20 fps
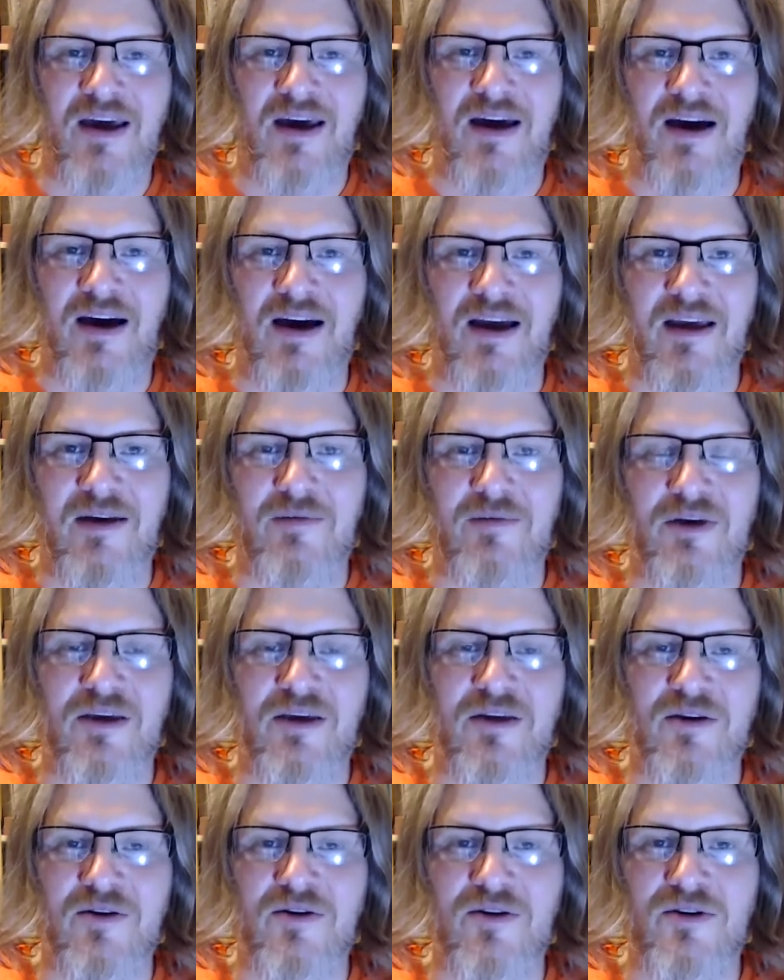I am
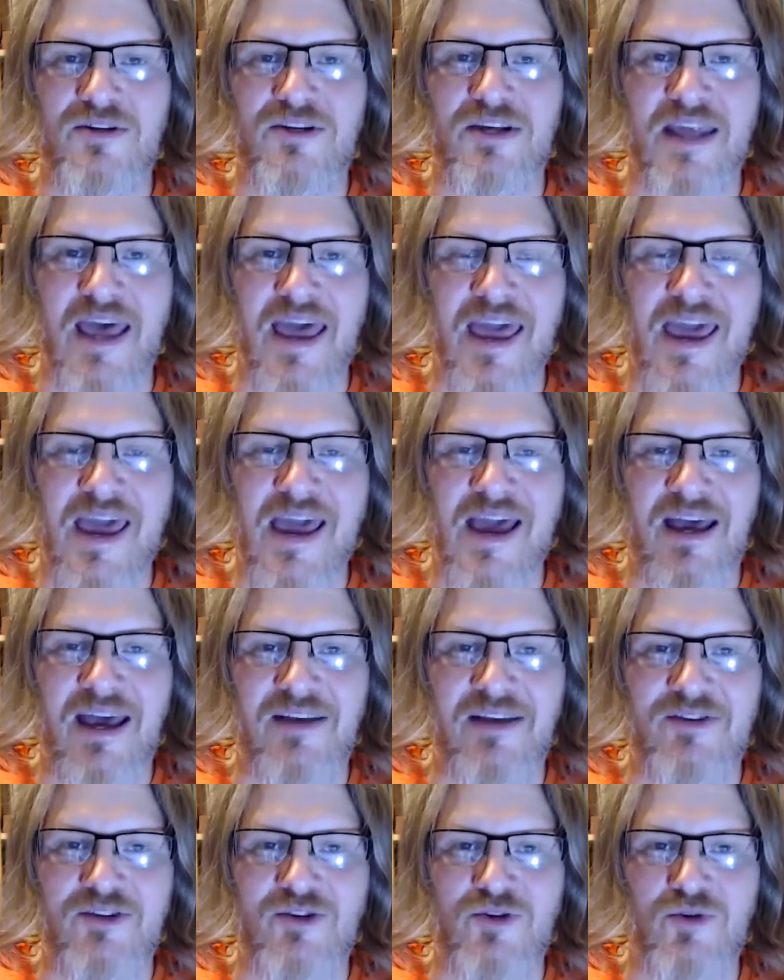here today
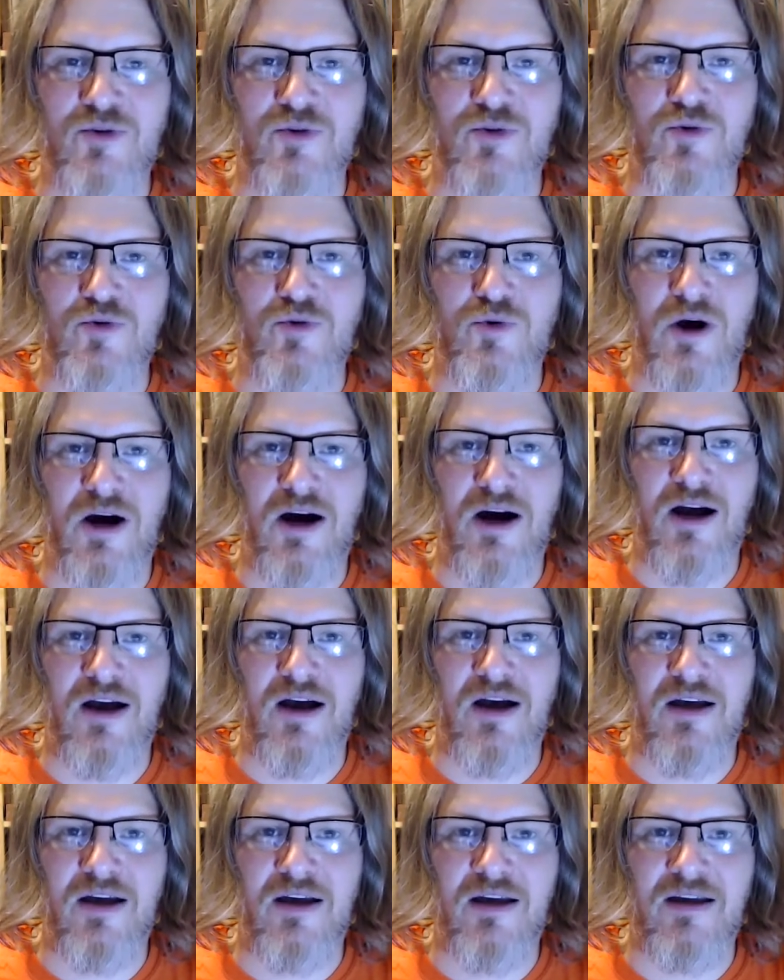to
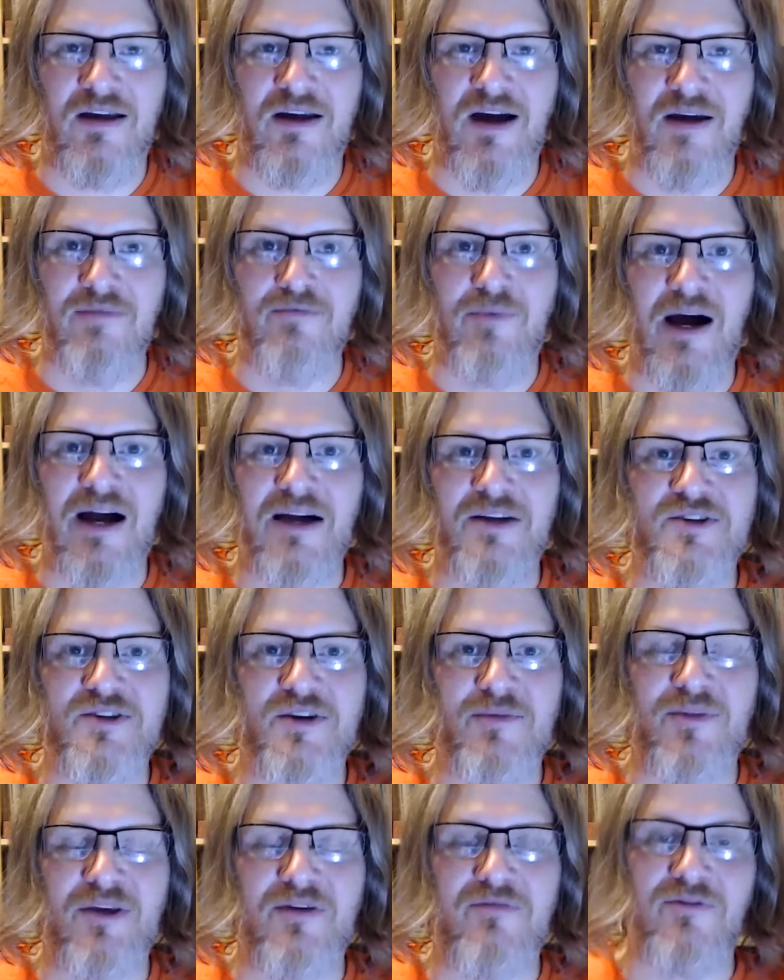unbox
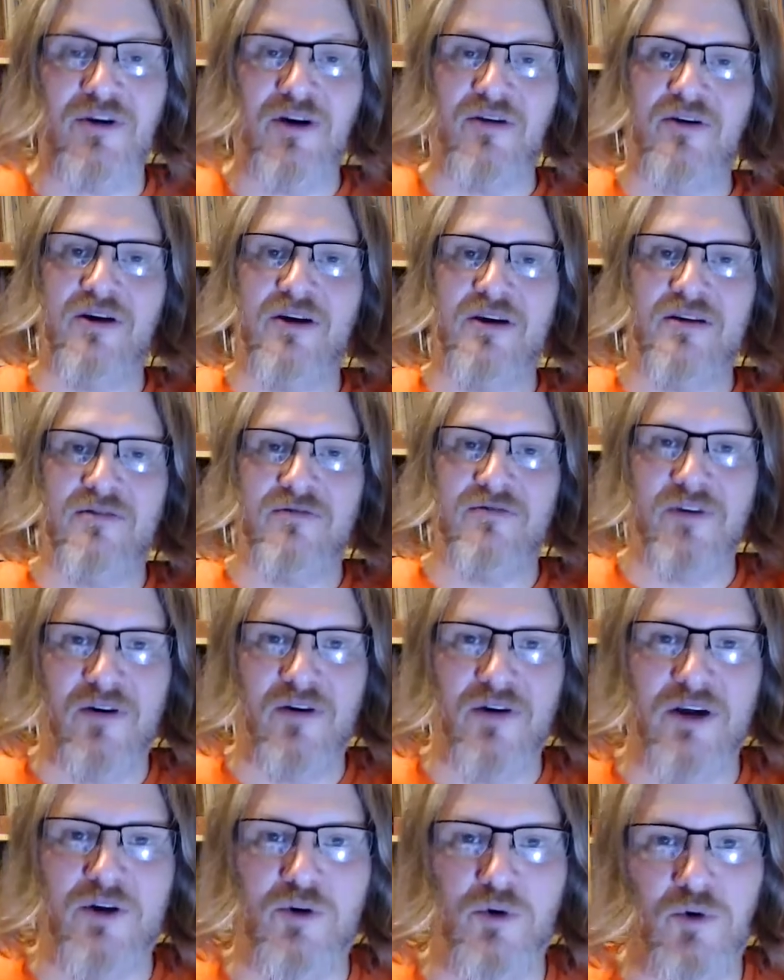something very,
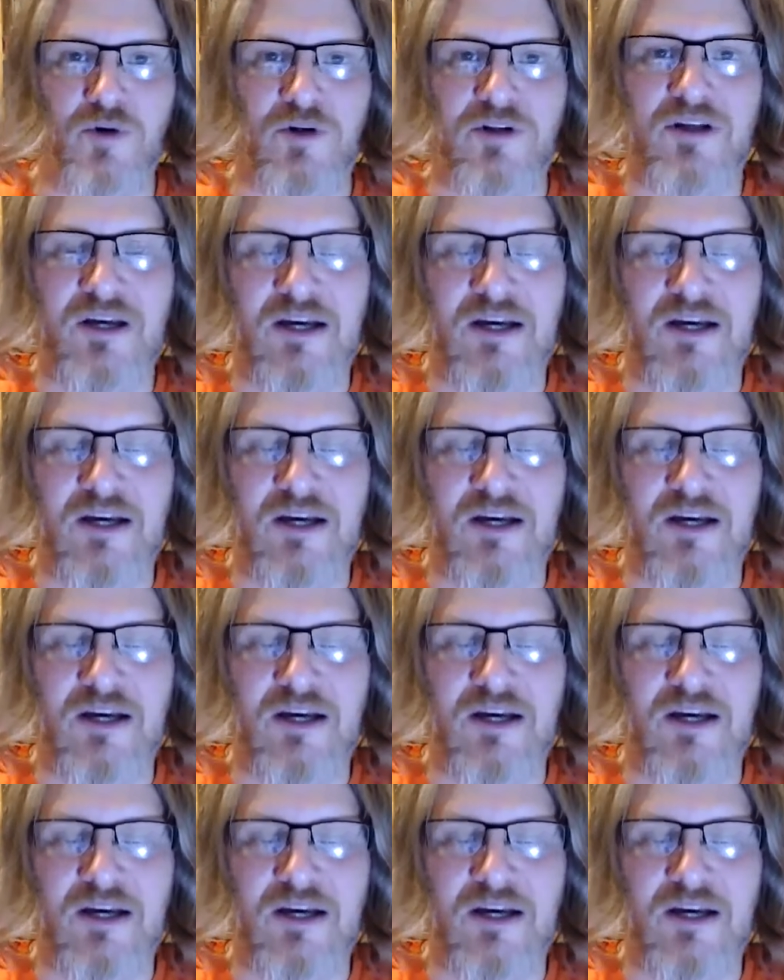very cool.